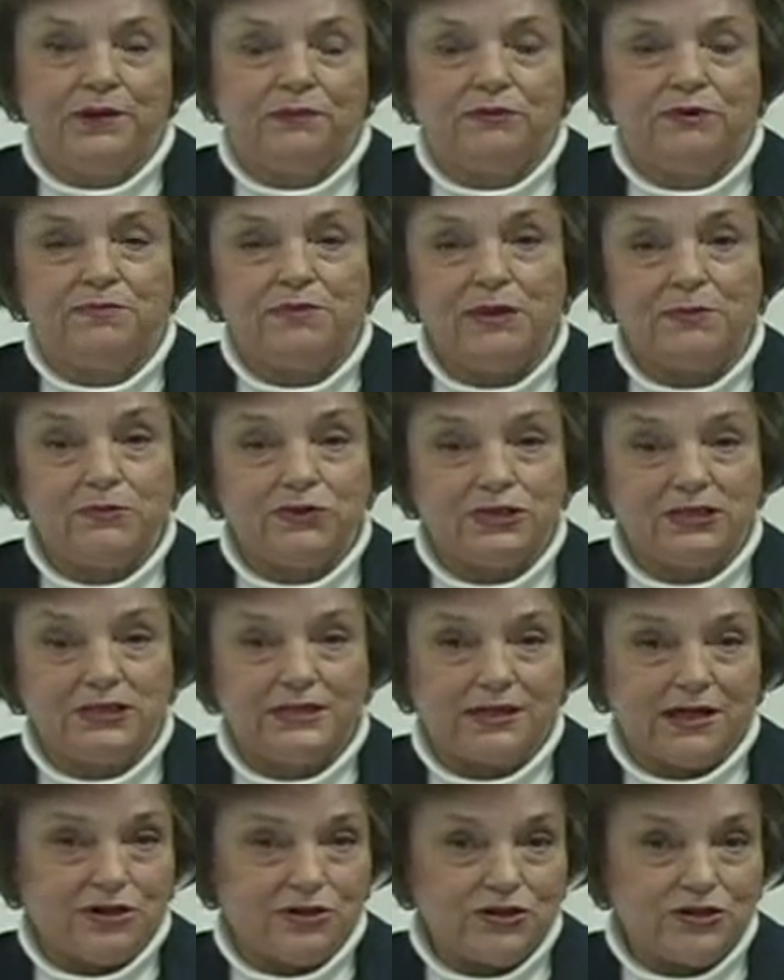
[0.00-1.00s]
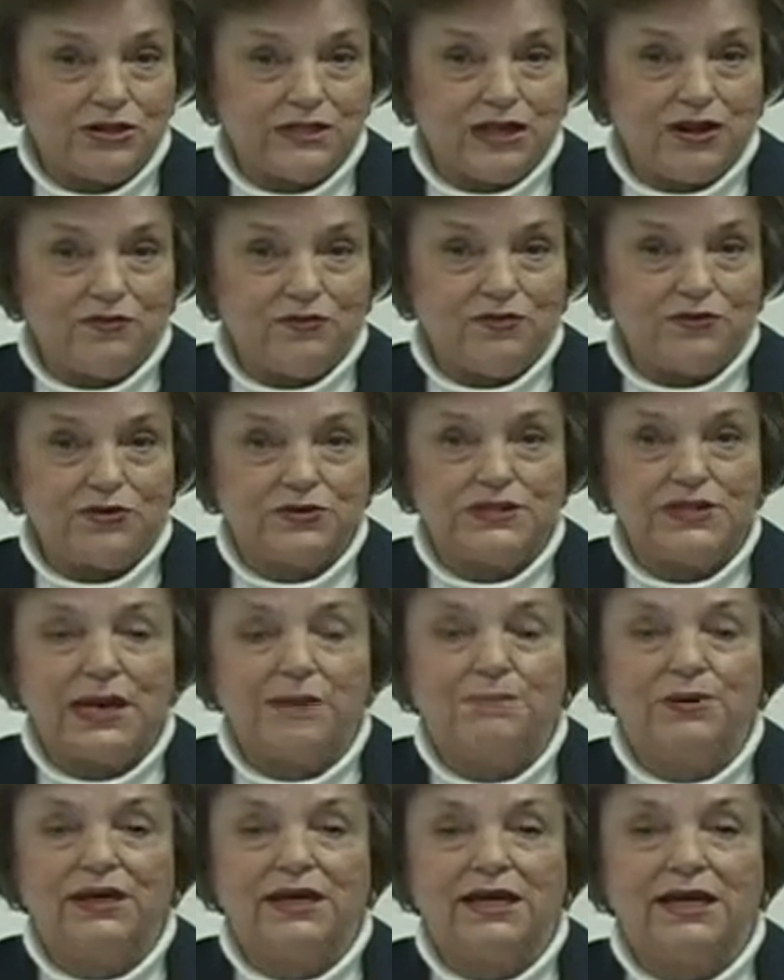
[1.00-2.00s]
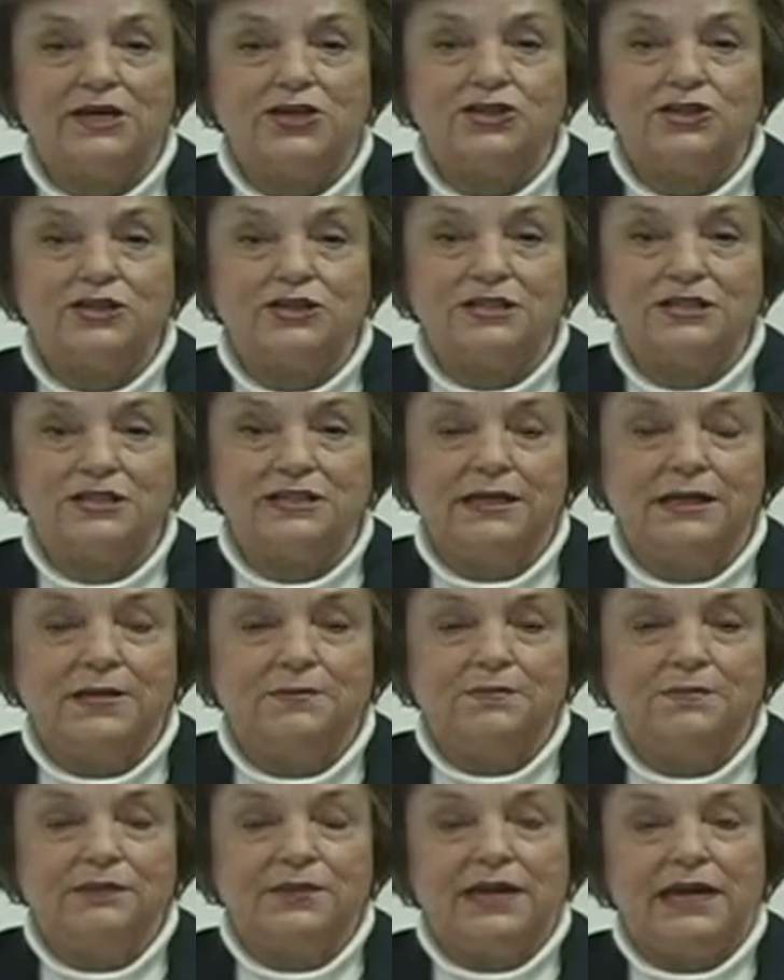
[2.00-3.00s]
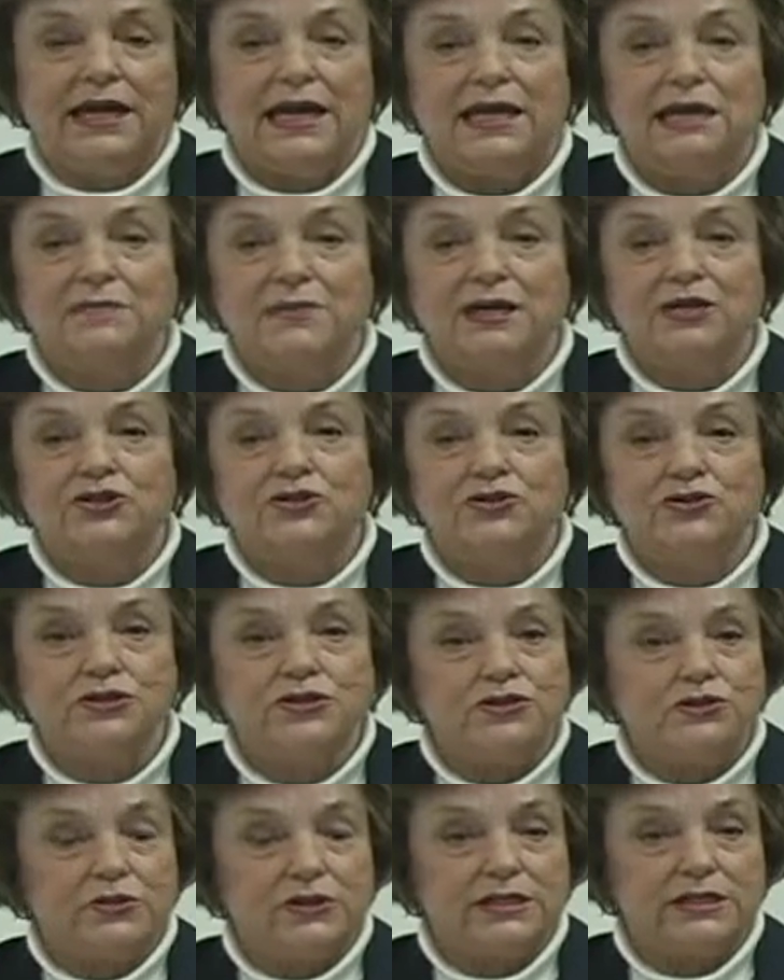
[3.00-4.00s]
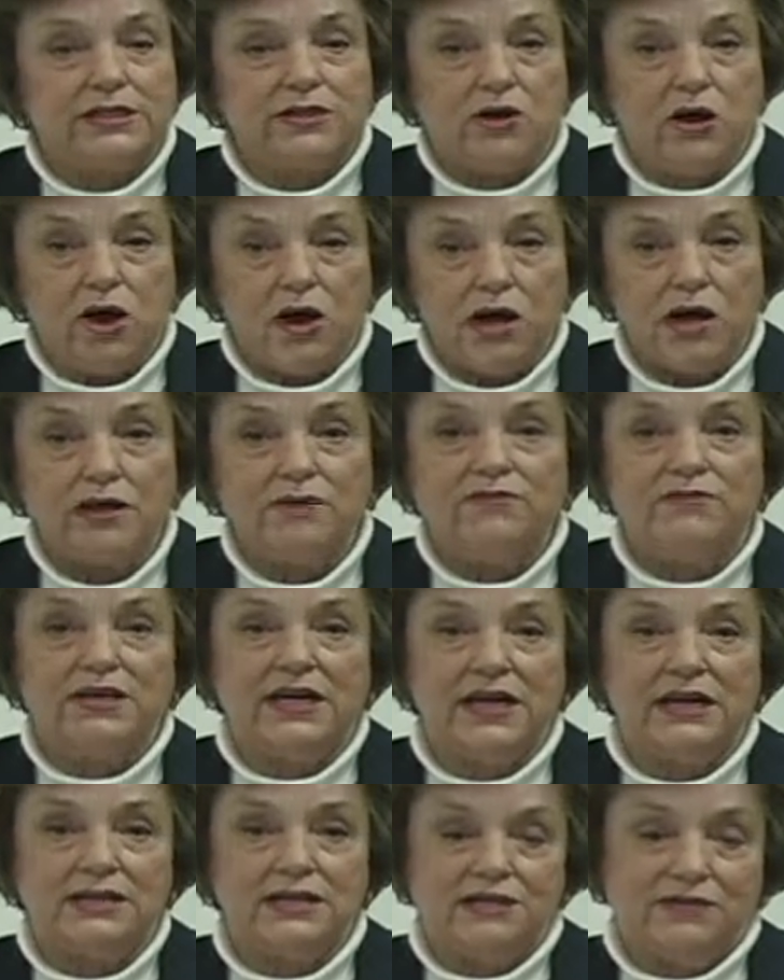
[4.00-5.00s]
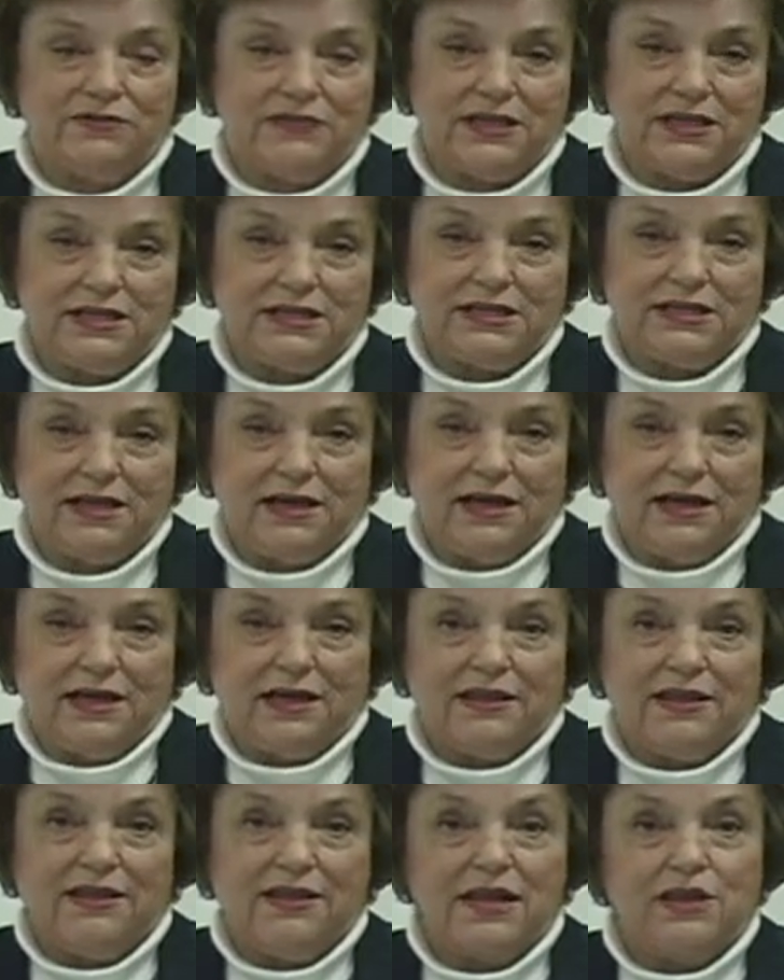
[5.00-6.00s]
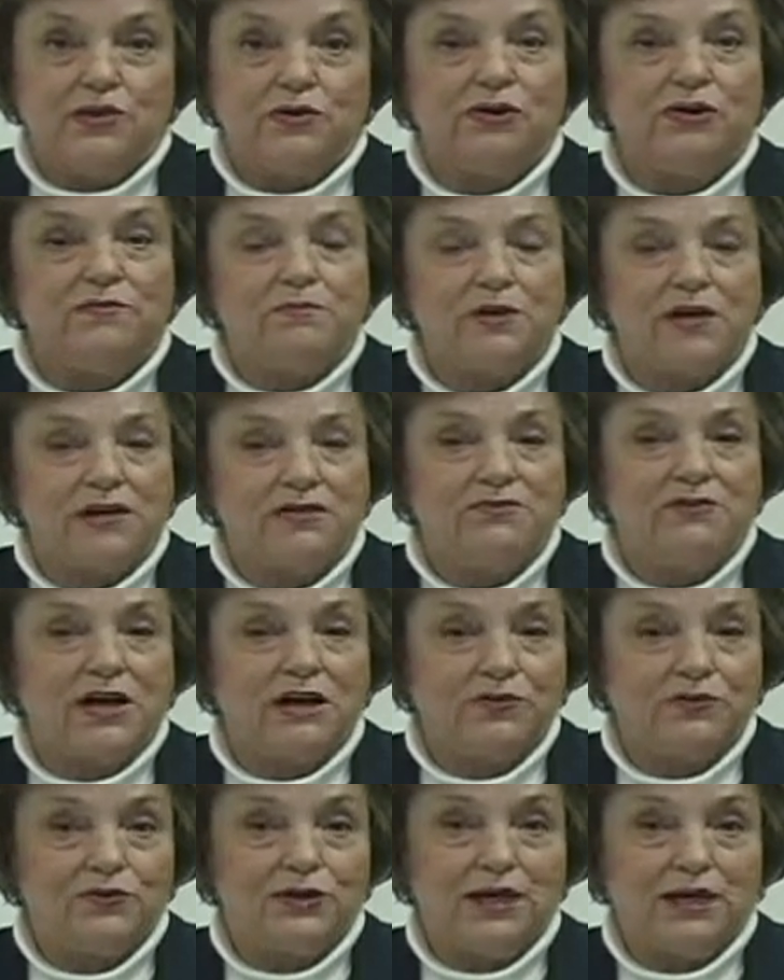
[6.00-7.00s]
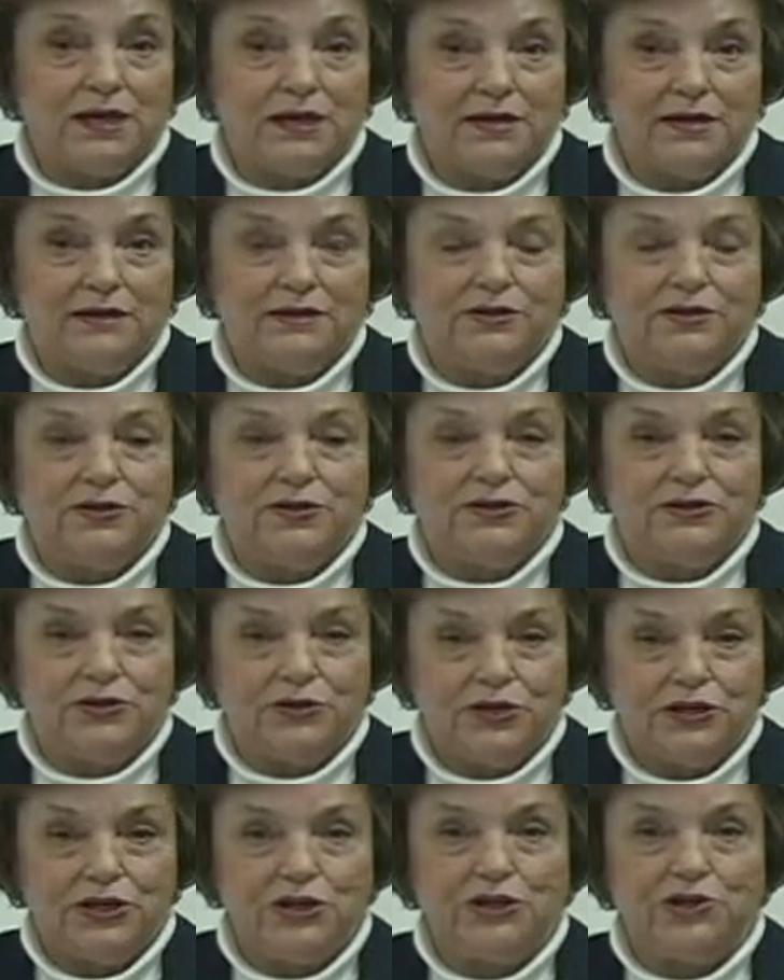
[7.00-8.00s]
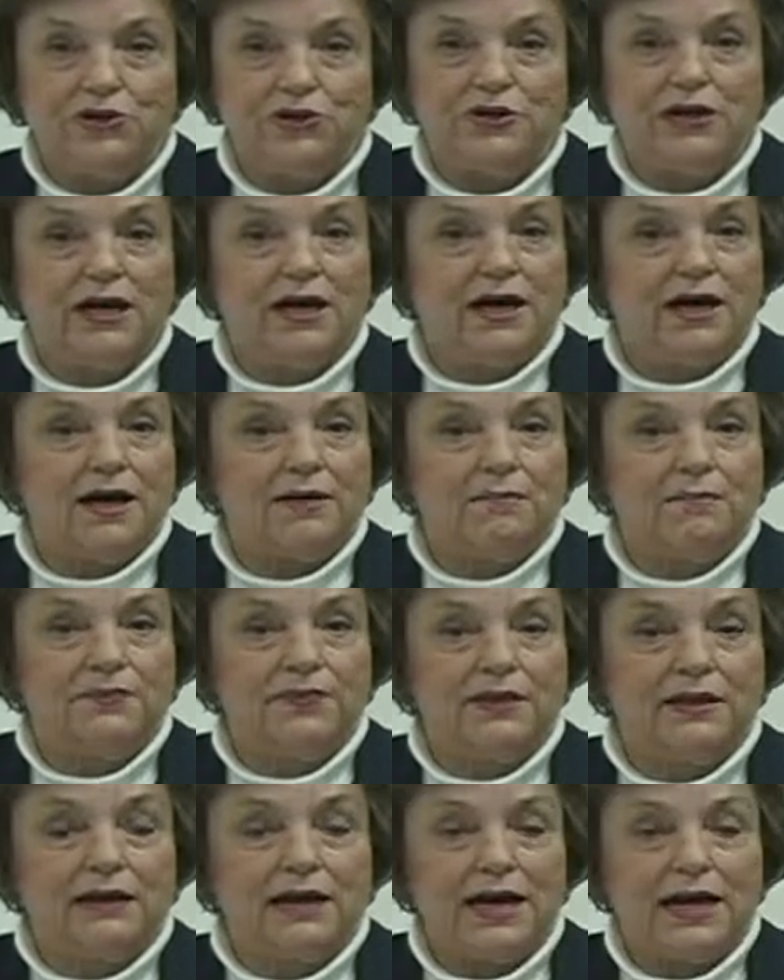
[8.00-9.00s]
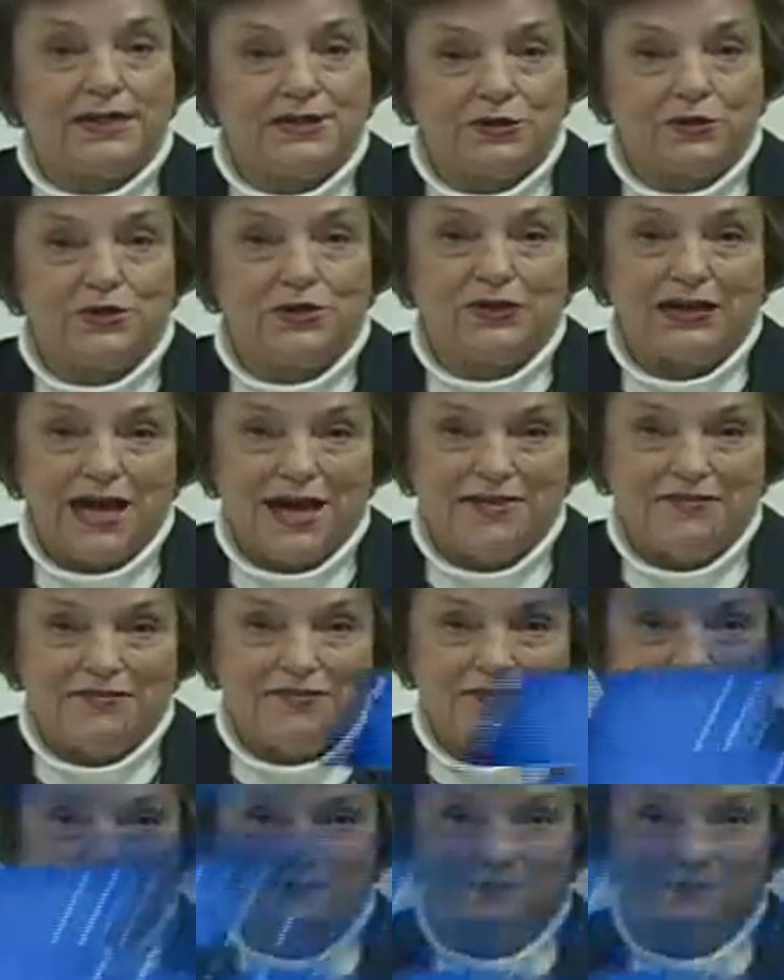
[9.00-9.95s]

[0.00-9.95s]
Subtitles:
Remember to sell yourself in those applications and make sure that you list all of the activities that you have been involved in during your high school life.